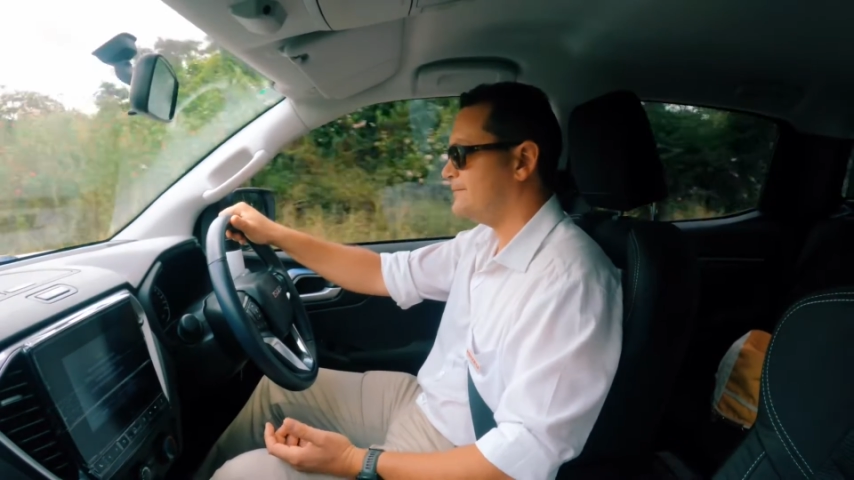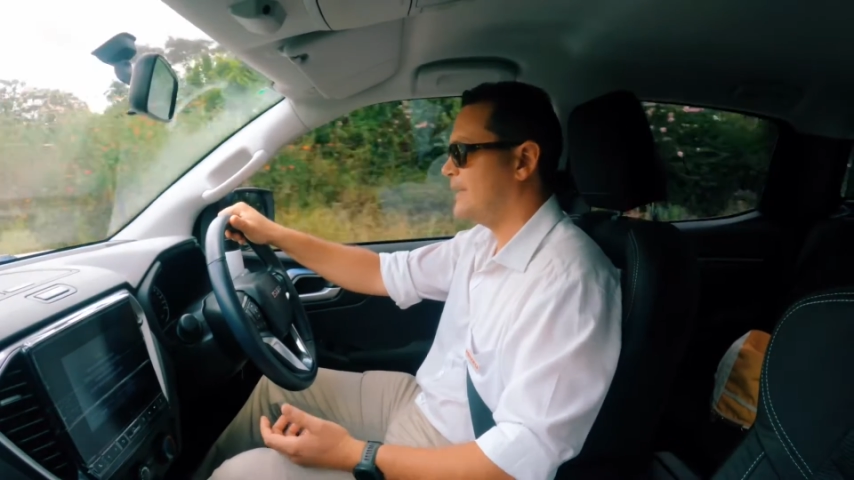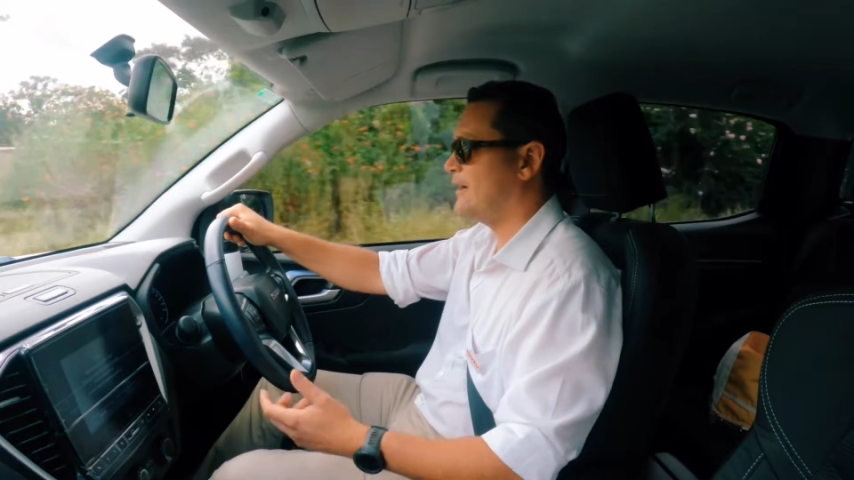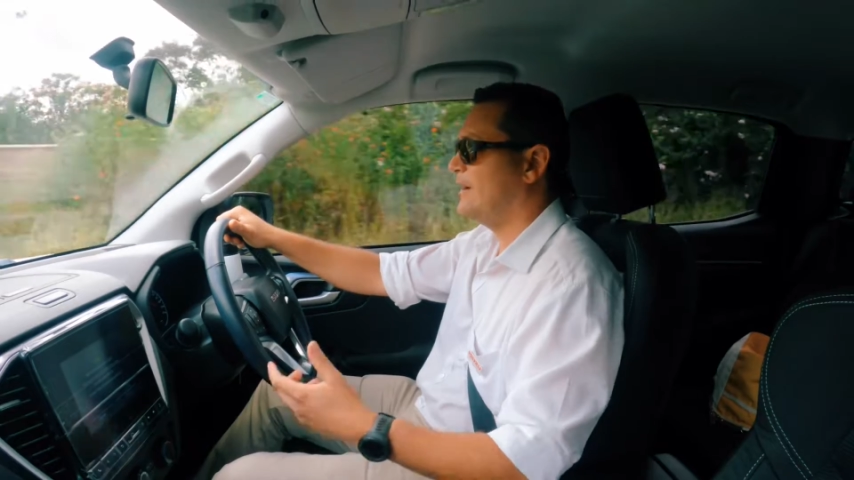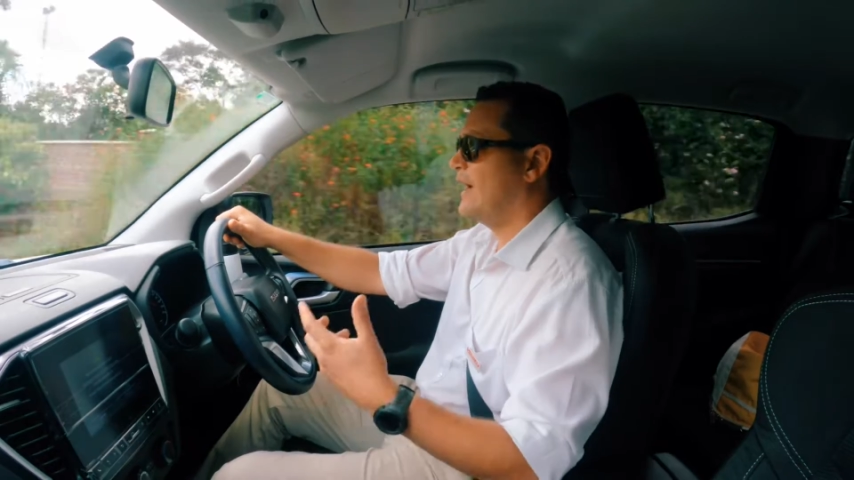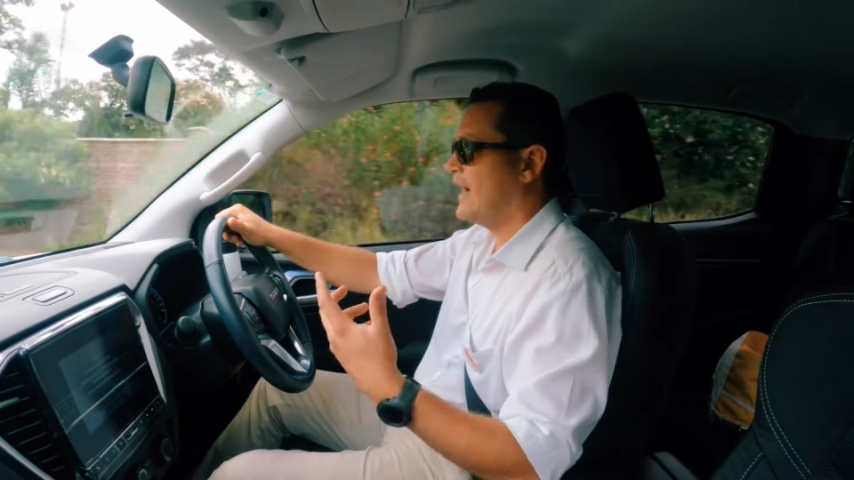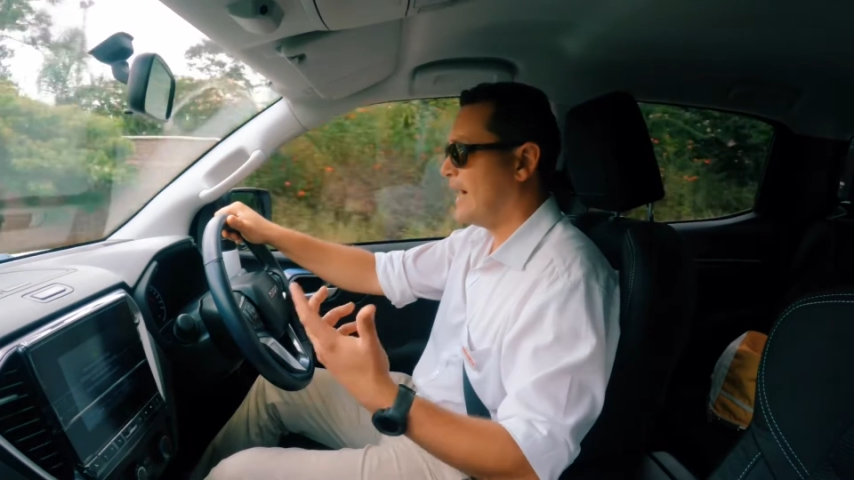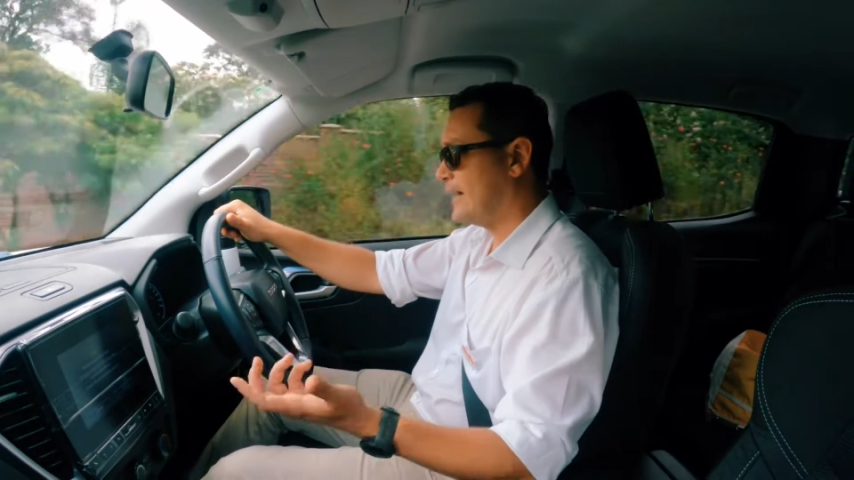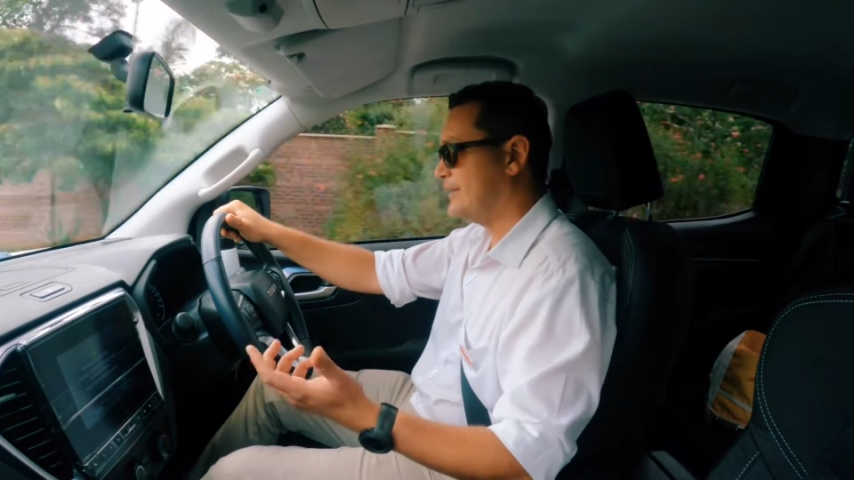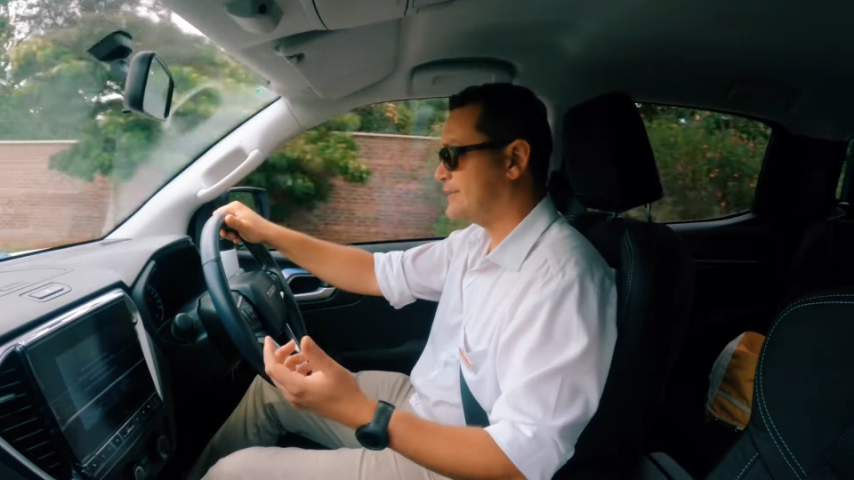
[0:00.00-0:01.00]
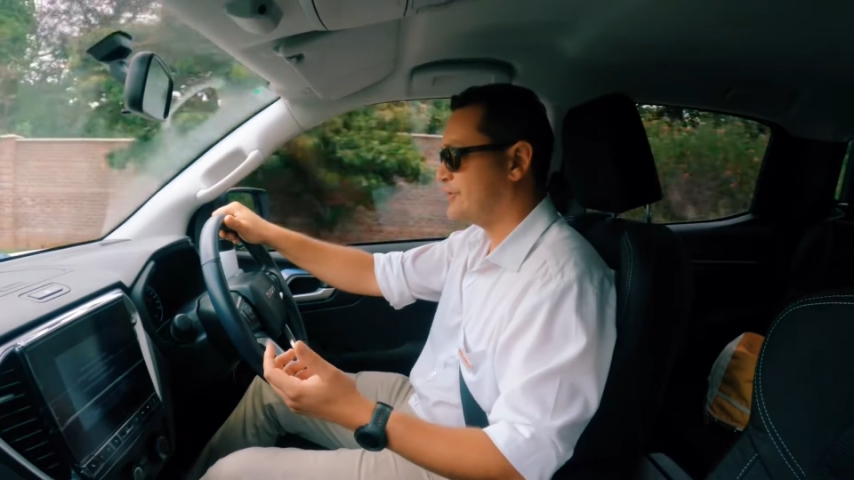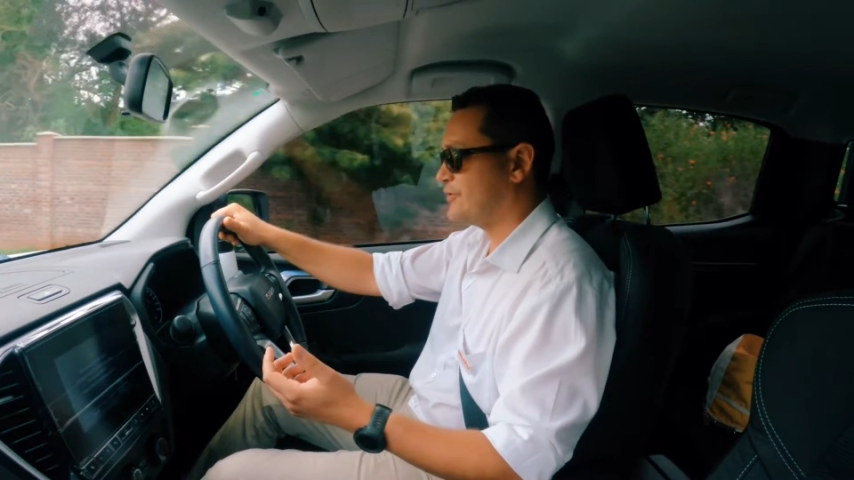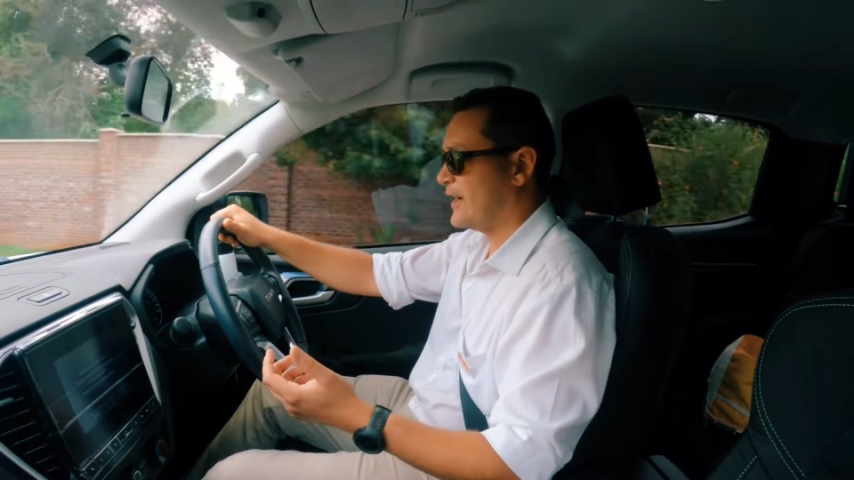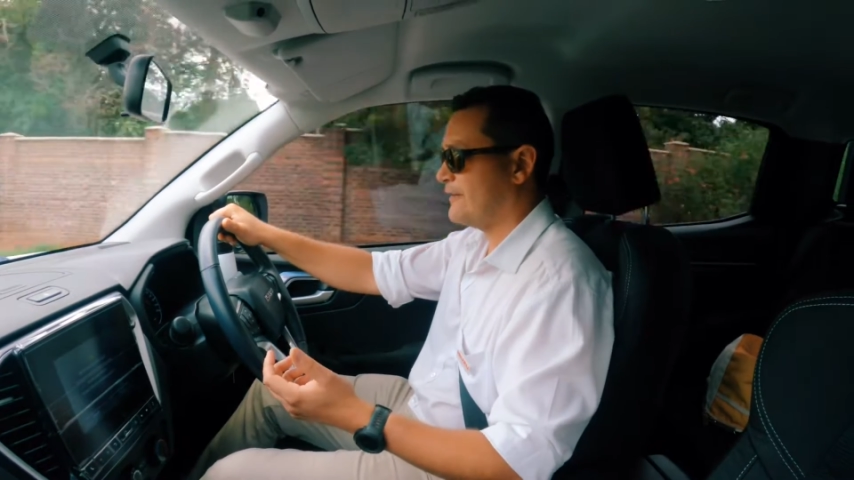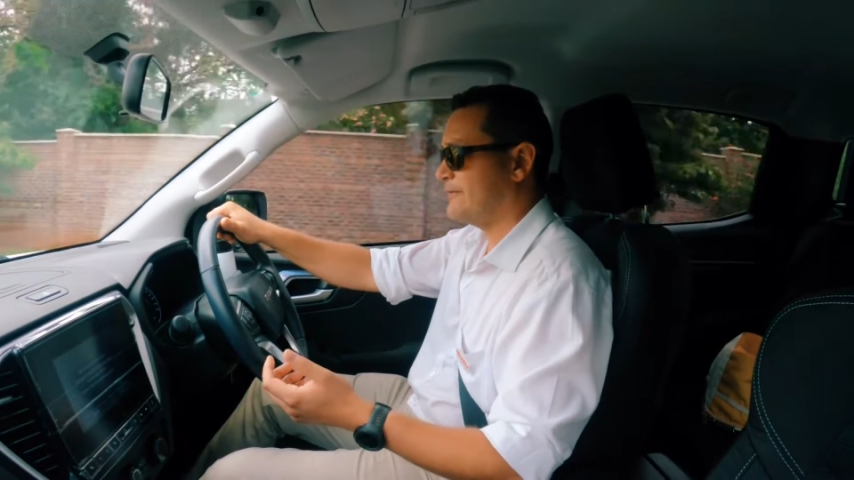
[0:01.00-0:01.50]
Now, I used to
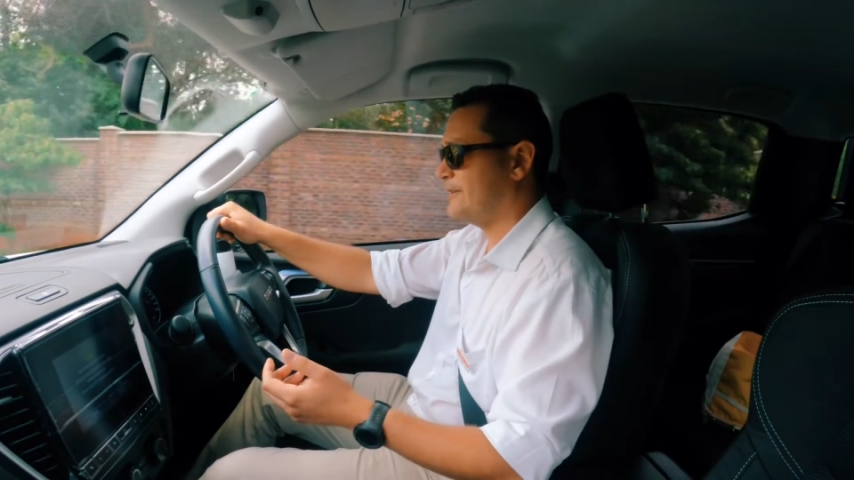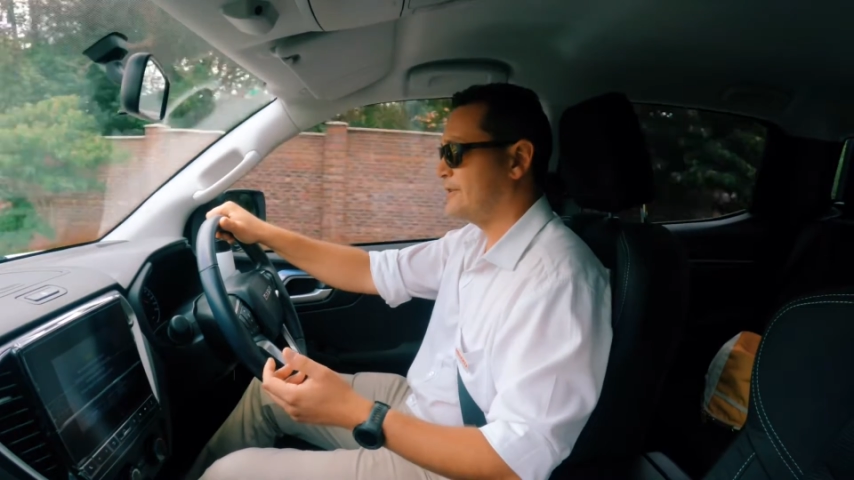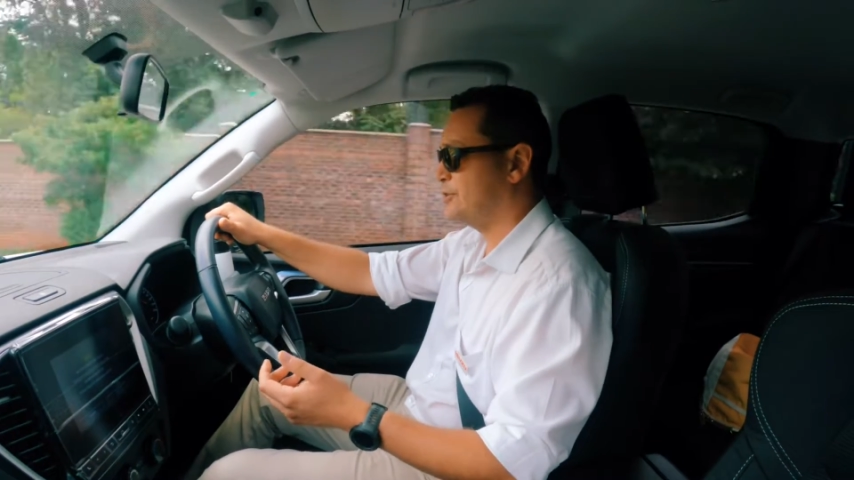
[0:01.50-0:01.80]
drive a